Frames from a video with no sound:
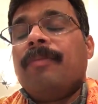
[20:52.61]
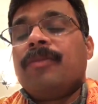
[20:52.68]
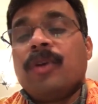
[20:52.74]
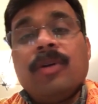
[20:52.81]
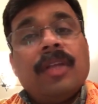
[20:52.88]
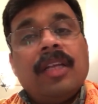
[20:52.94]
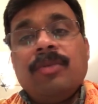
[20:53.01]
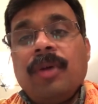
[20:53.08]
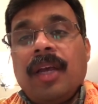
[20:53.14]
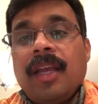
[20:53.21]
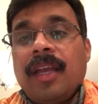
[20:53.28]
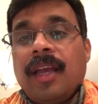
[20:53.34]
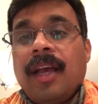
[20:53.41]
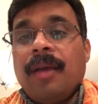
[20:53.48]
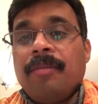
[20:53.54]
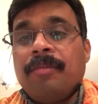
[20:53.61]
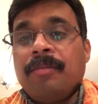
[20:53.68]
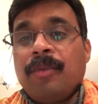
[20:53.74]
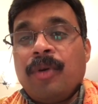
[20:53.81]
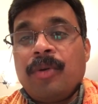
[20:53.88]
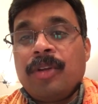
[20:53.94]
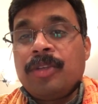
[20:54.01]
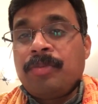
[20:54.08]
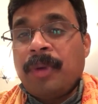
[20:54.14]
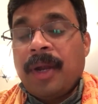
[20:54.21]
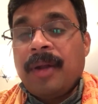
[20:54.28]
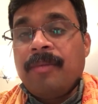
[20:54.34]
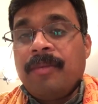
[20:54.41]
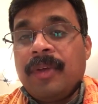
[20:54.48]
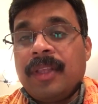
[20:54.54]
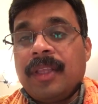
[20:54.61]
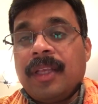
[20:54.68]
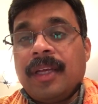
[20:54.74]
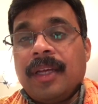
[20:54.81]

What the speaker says: So that's why I'm more inspired with